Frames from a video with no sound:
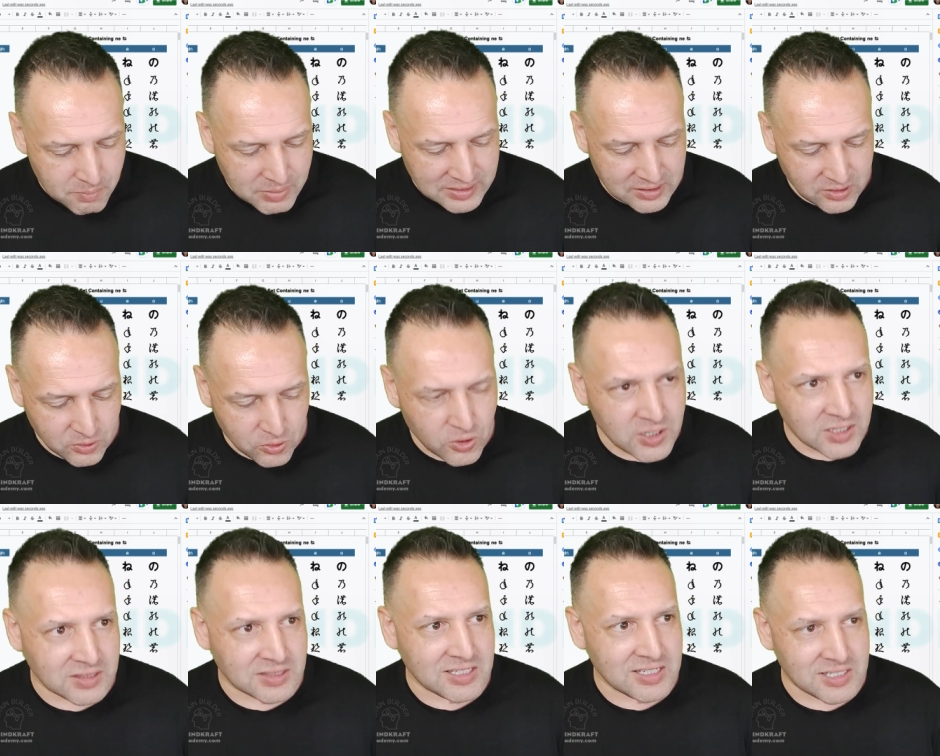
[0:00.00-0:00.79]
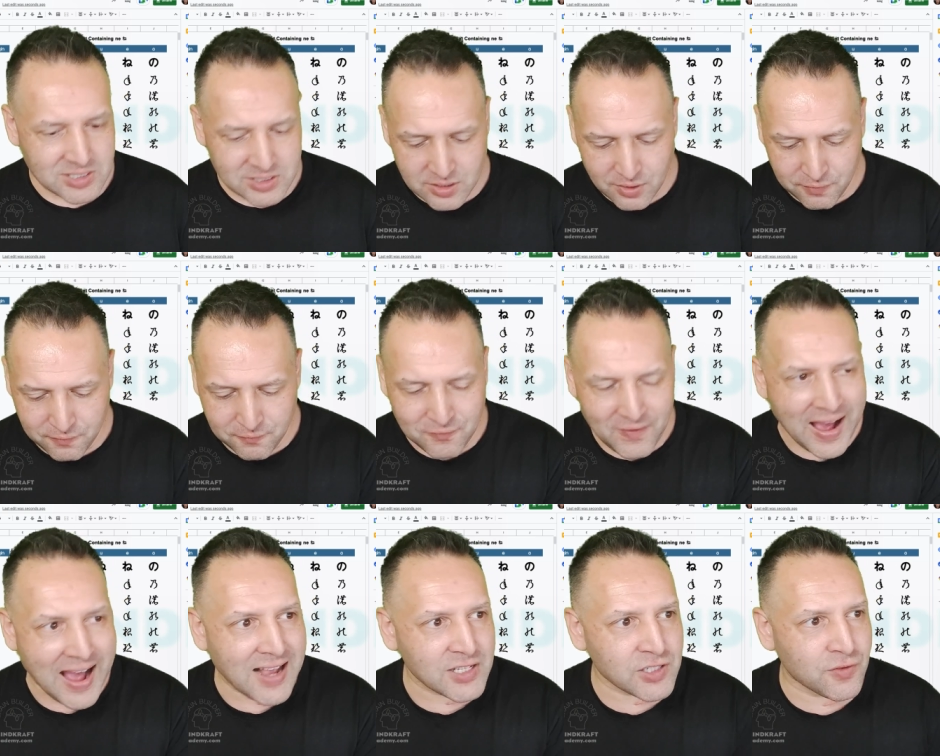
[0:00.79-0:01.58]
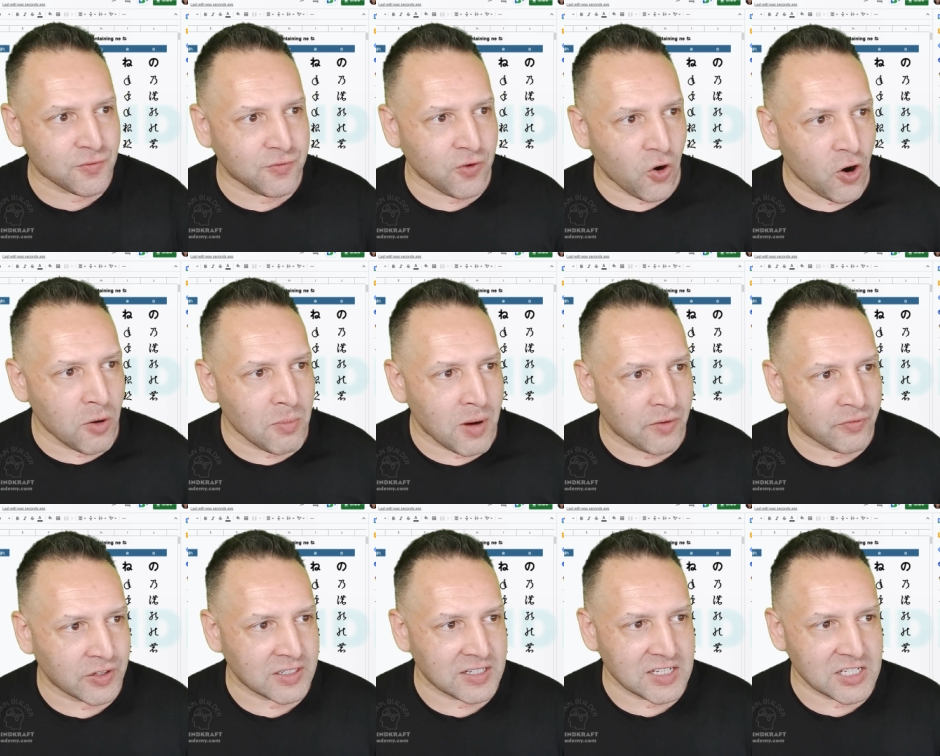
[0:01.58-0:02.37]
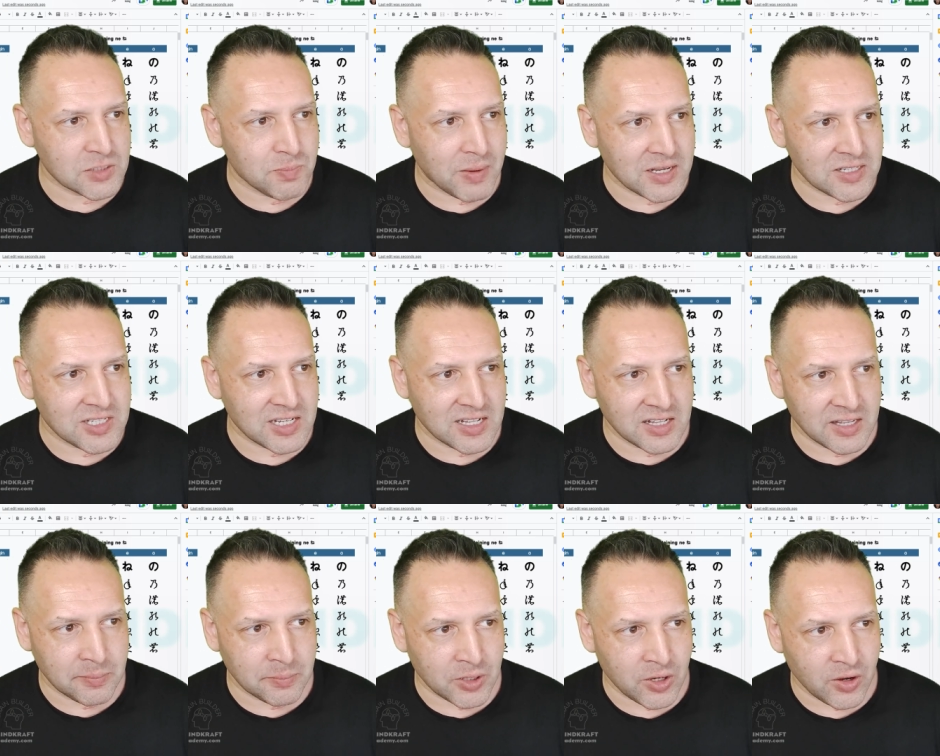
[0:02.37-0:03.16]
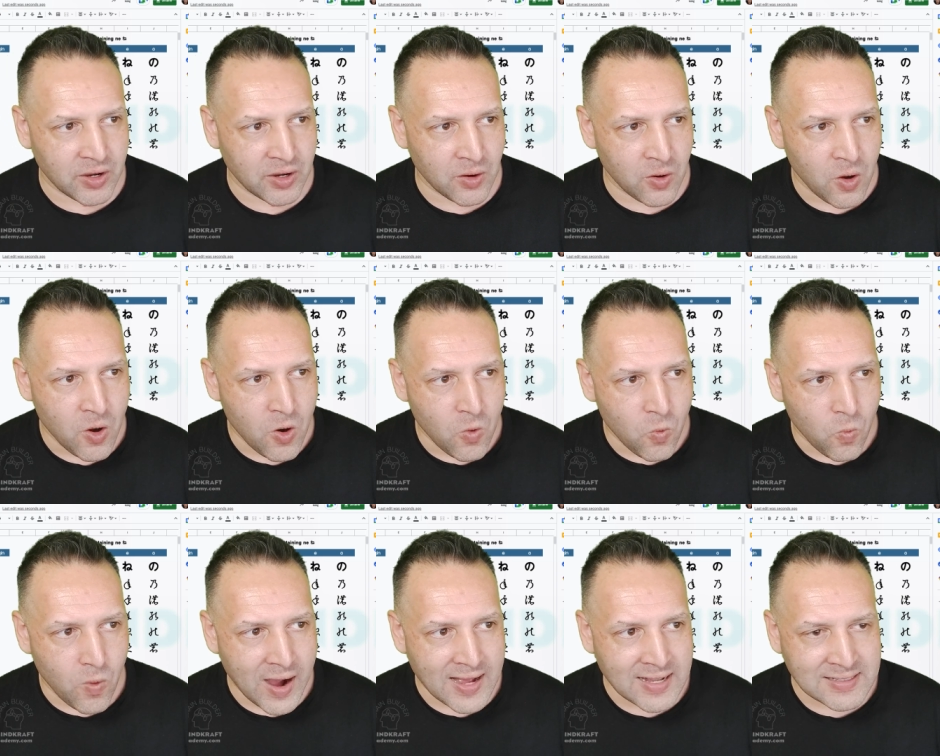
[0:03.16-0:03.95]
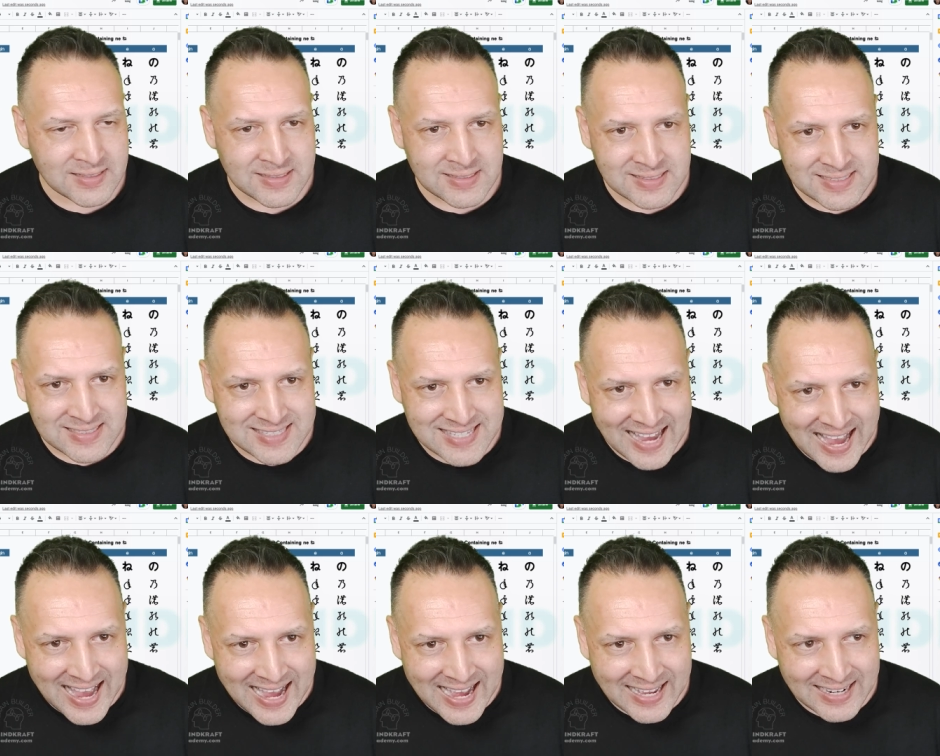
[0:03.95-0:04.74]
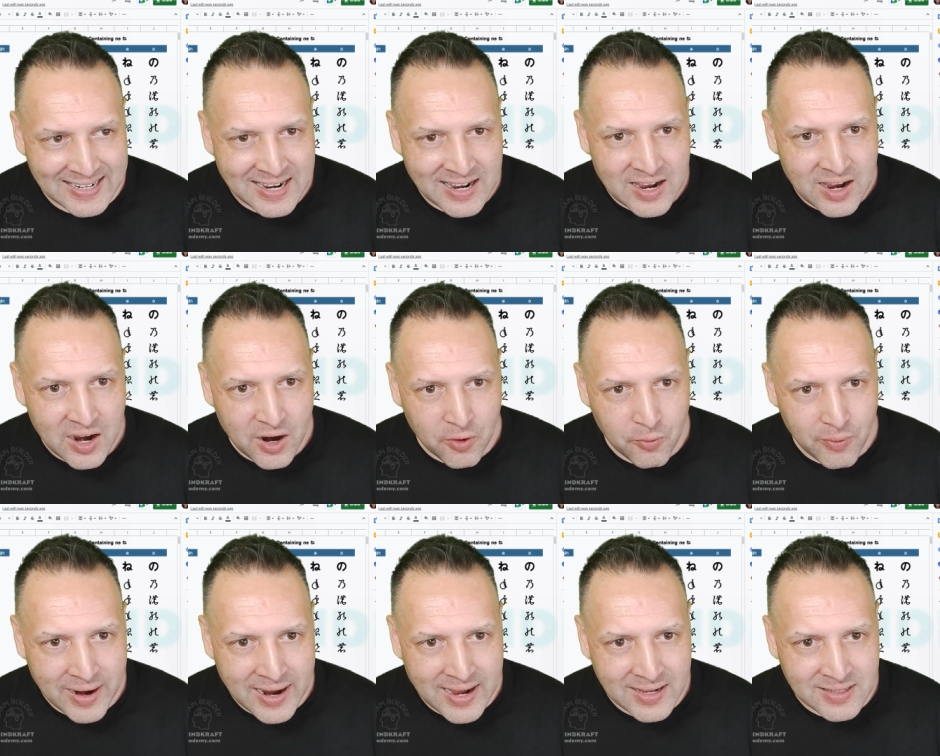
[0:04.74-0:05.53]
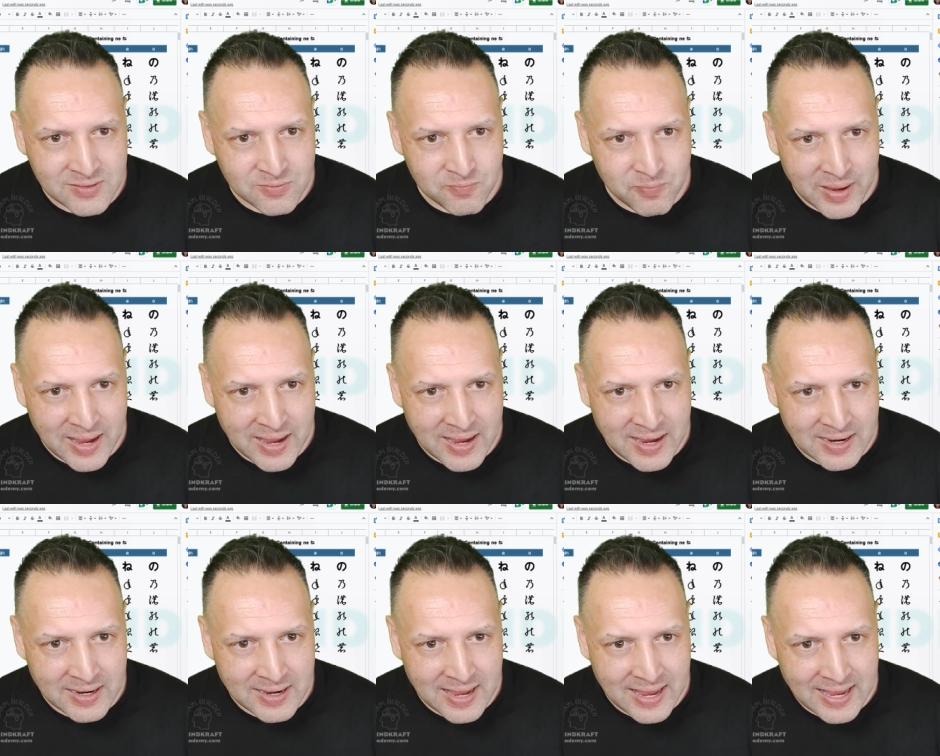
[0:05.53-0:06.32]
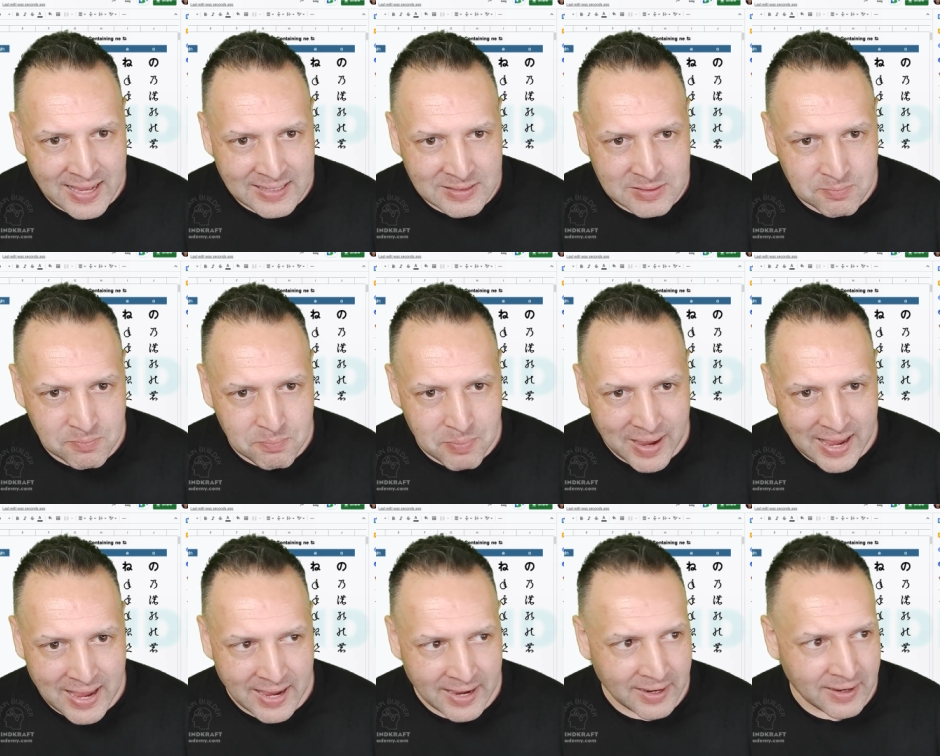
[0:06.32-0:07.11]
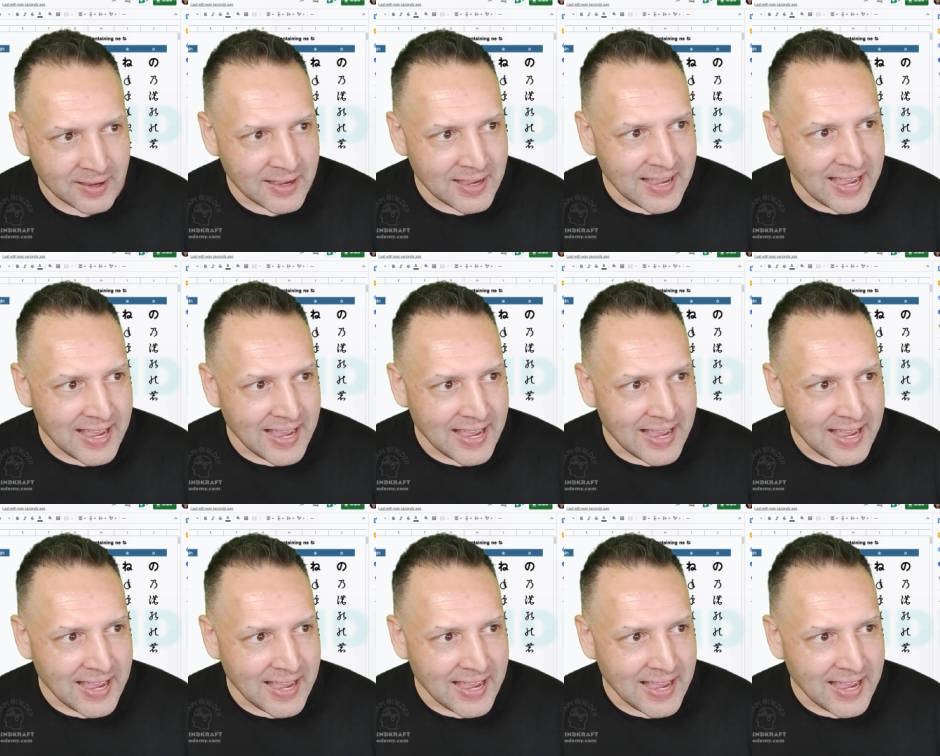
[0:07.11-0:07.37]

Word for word: But look at this. The fast form of it is basically I'm going one down, around, bang, and bang.